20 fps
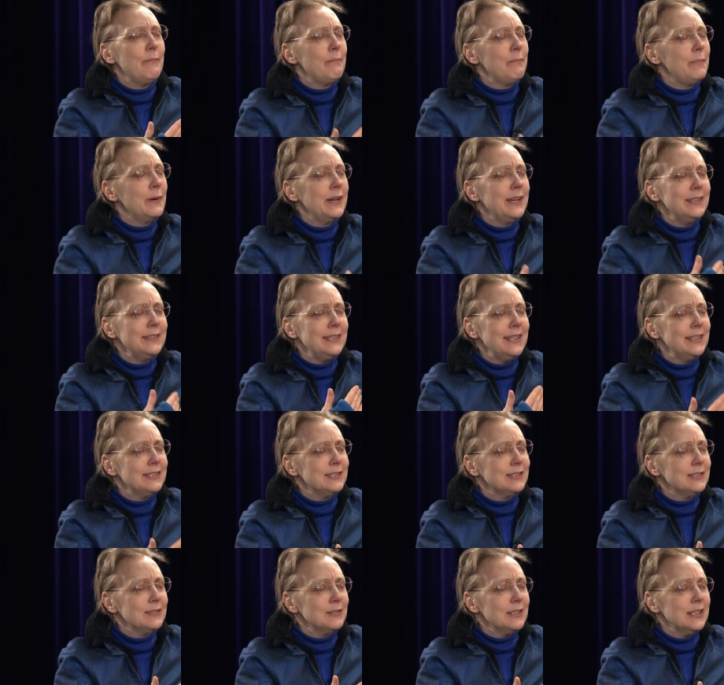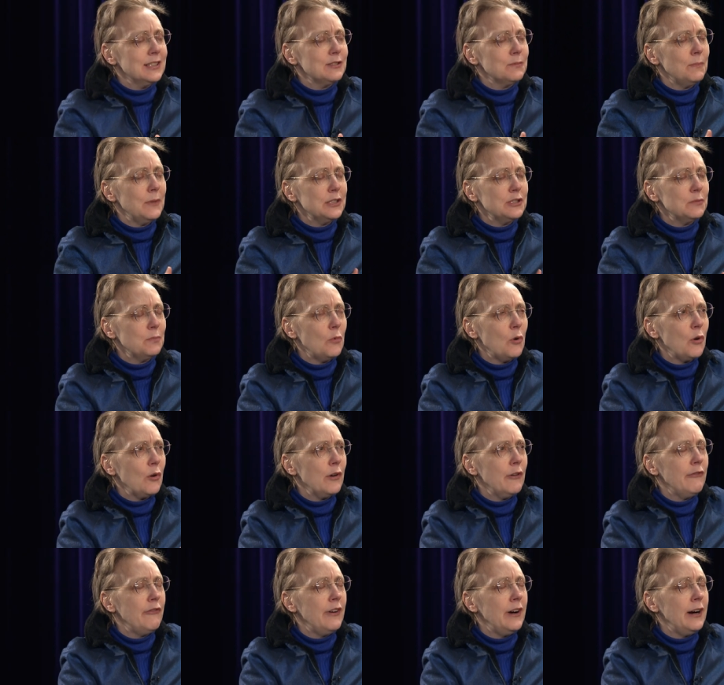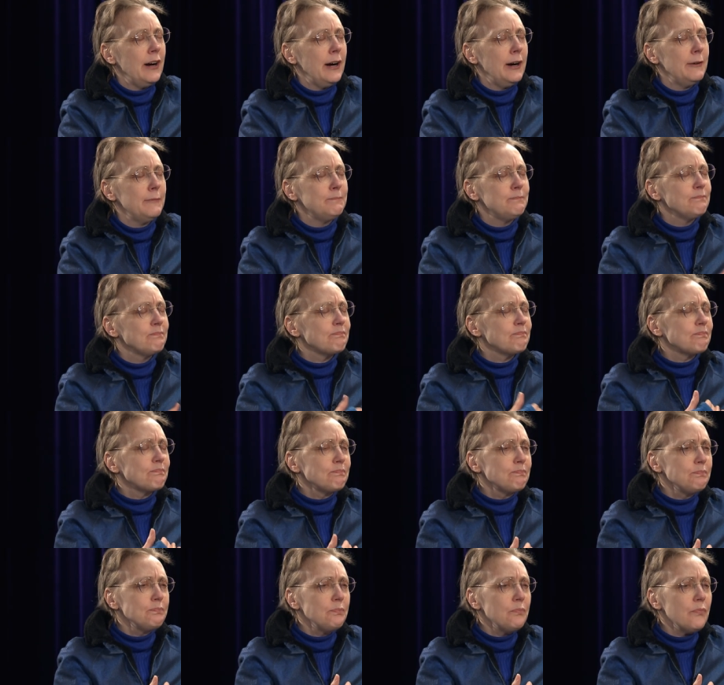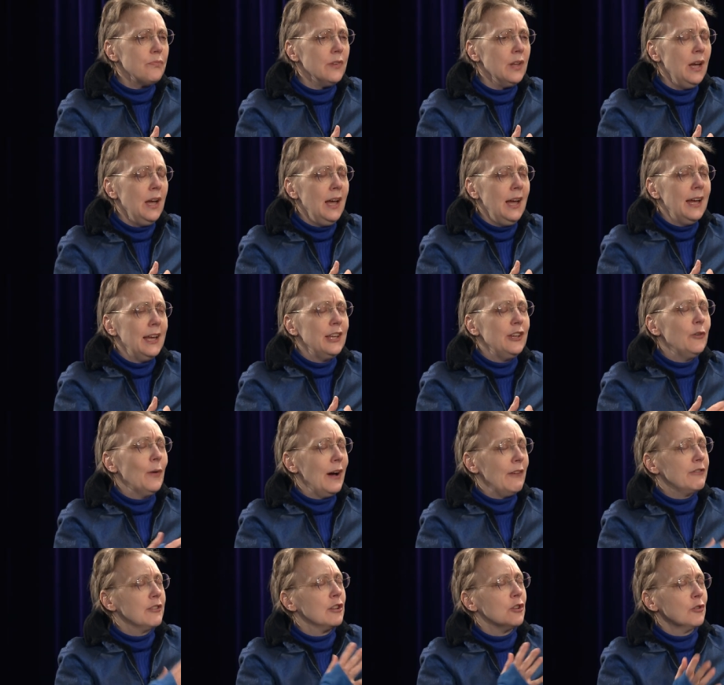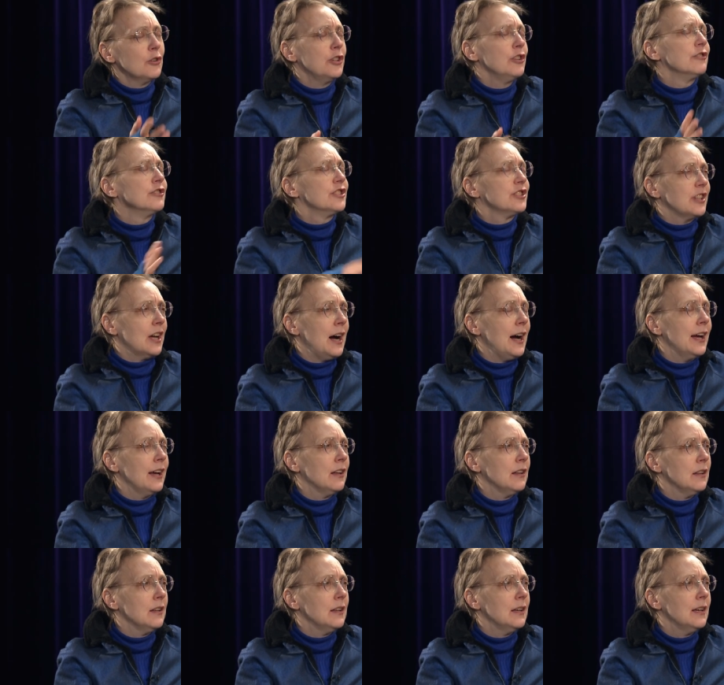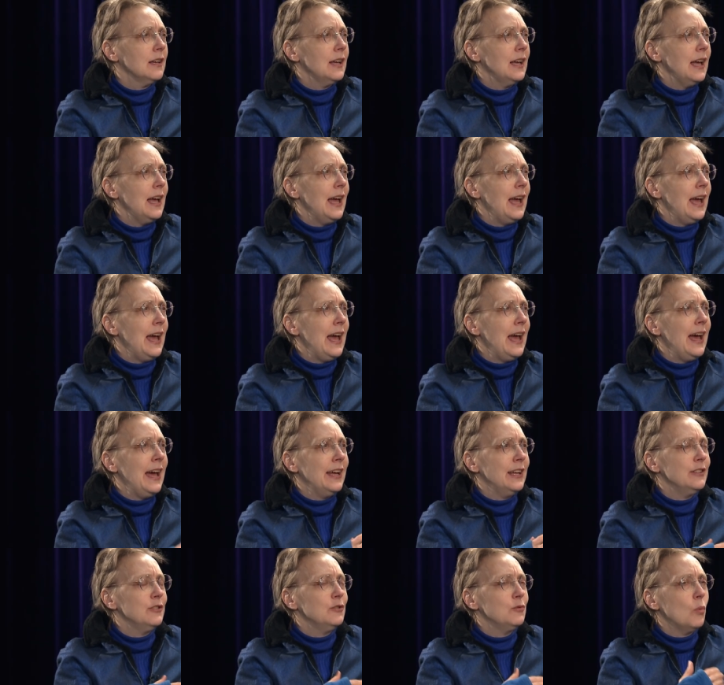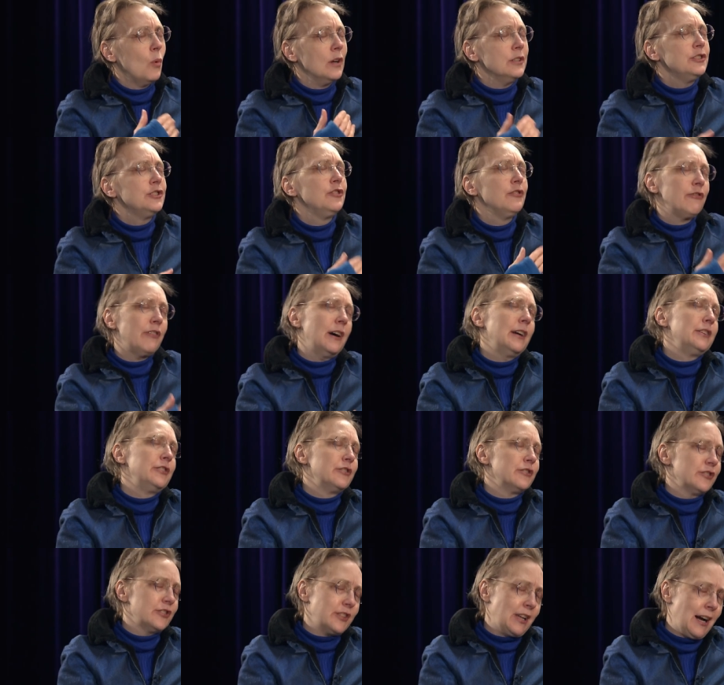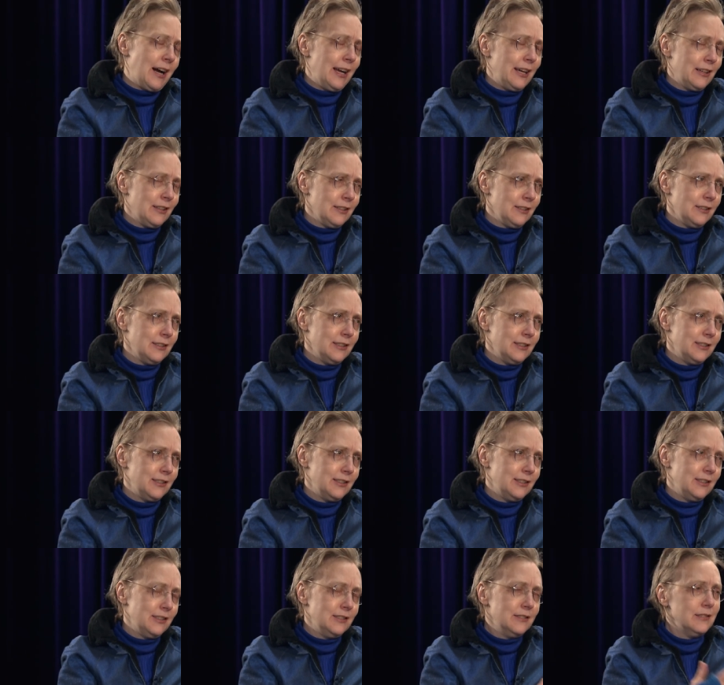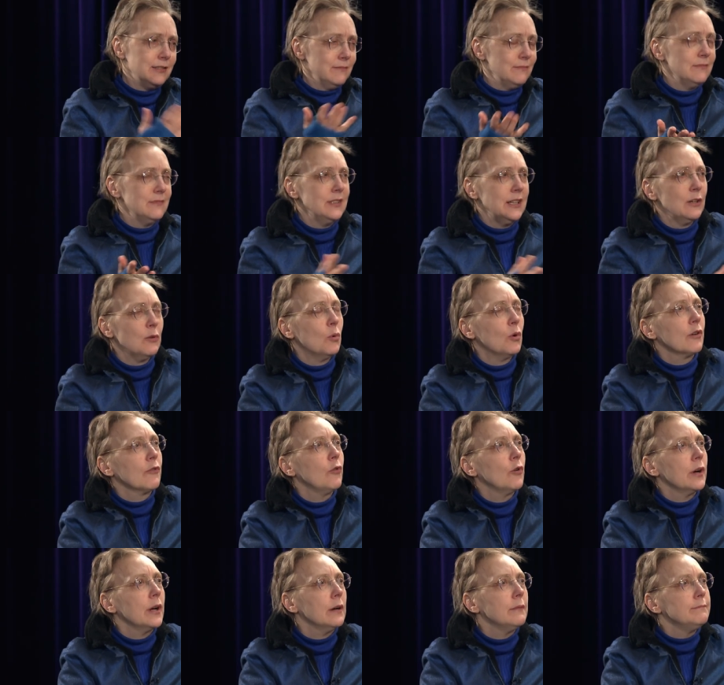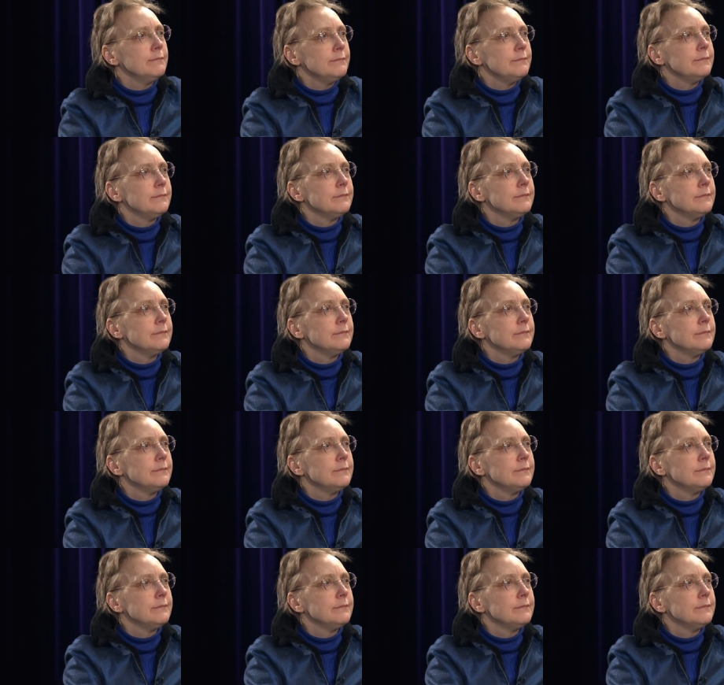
but it, it's, it's much more of a, you have to learn your style, and once you find your style, it'll work for you. Yeah,